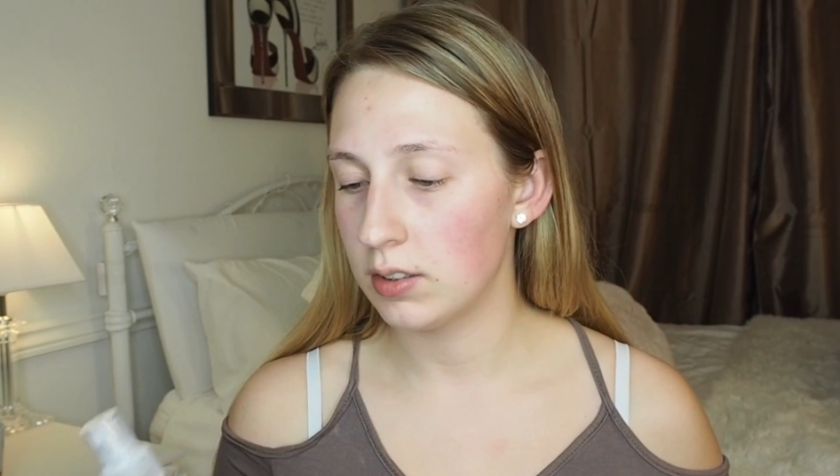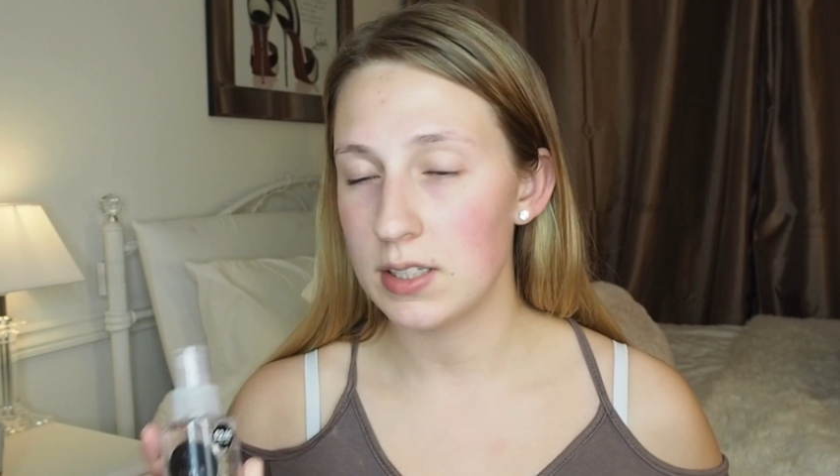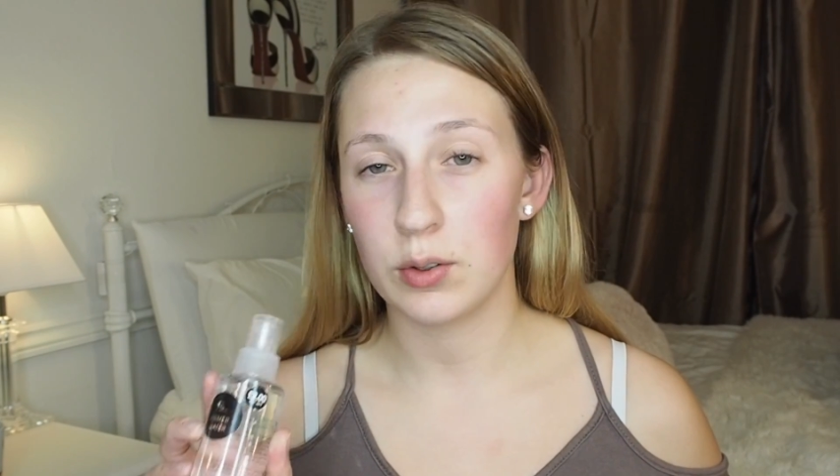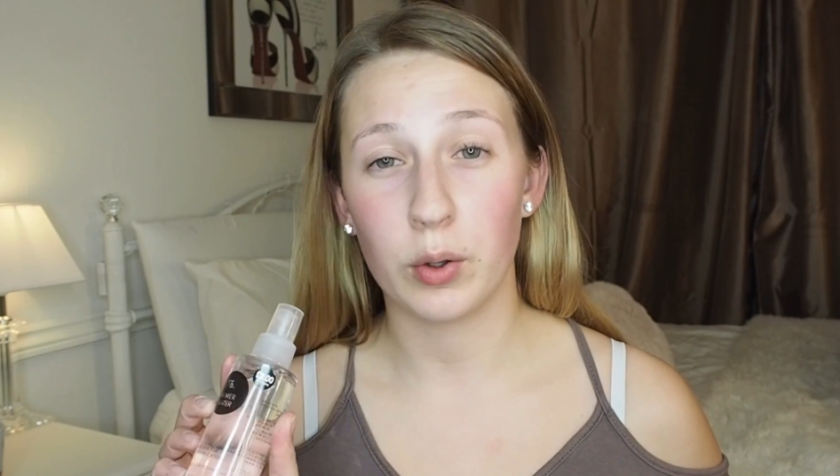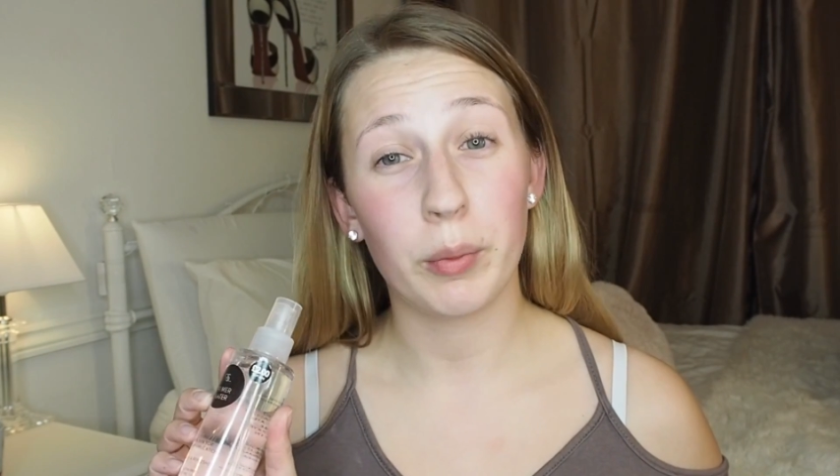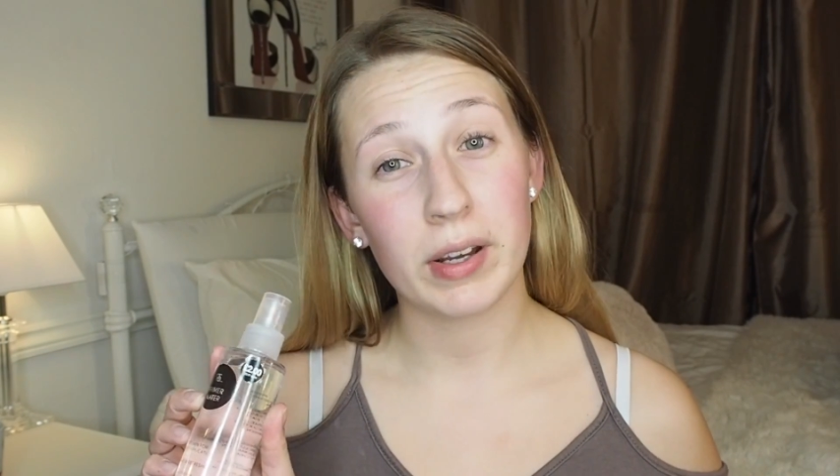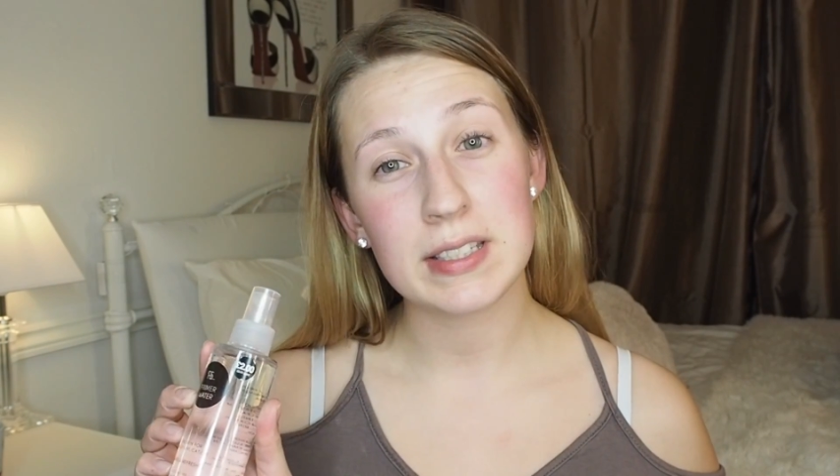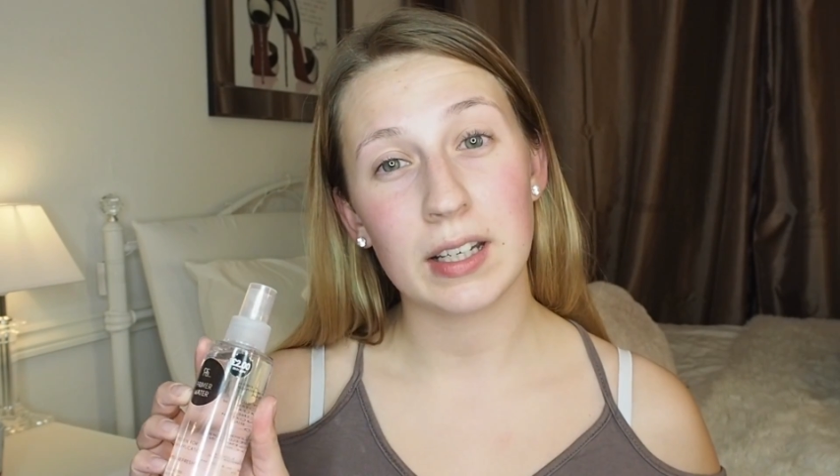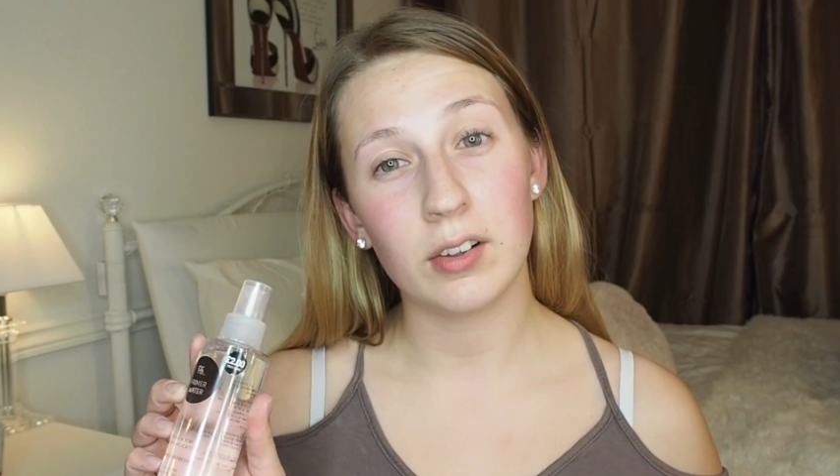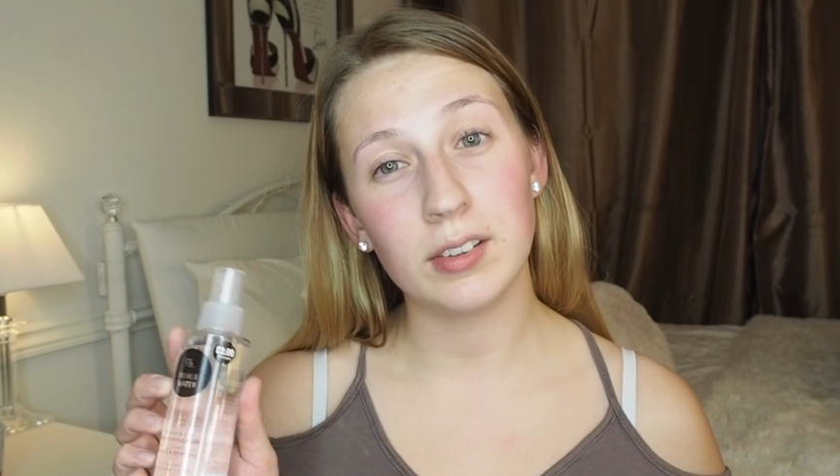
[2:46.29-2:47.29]
Still got the
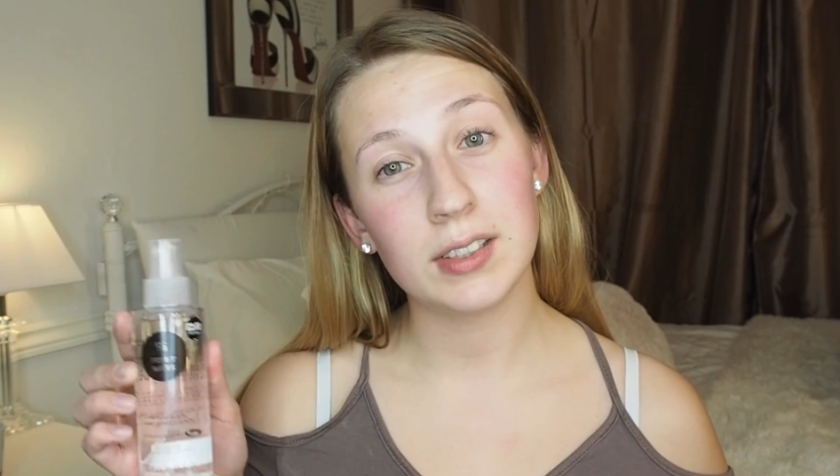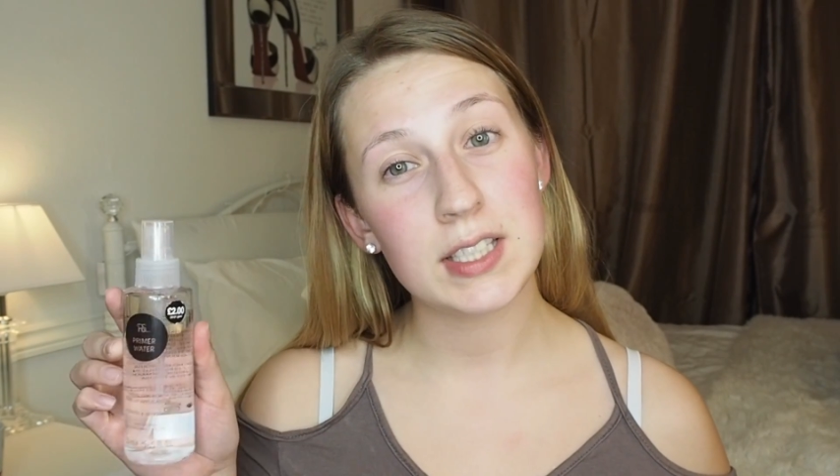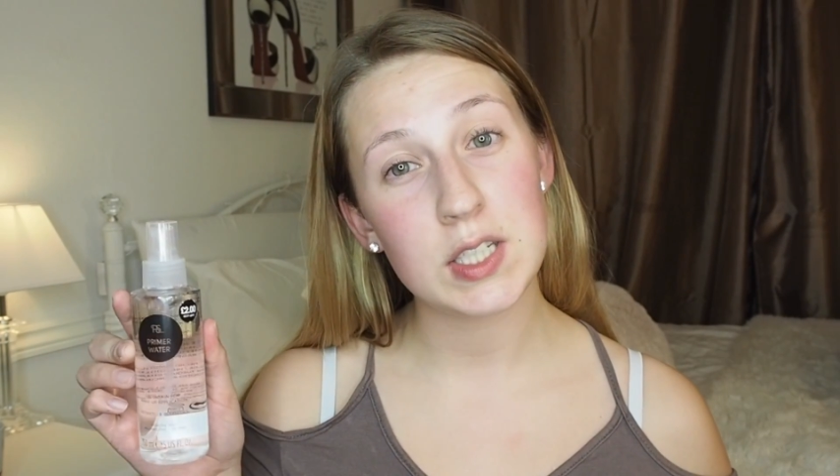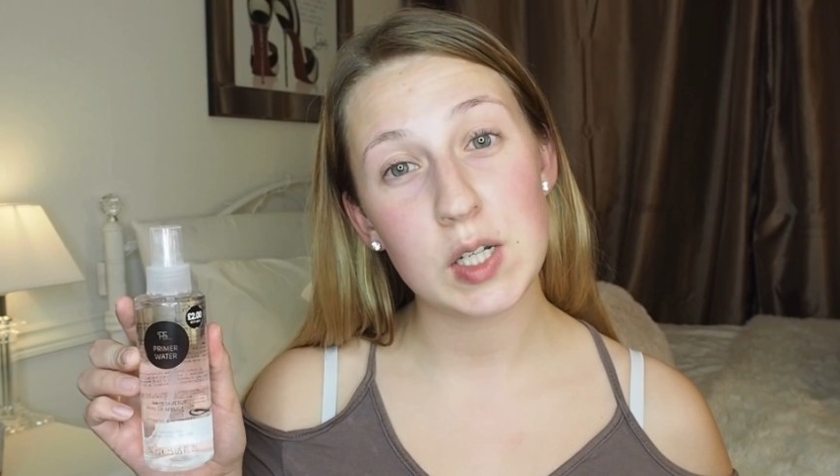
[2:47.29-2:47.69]
price tag on, it's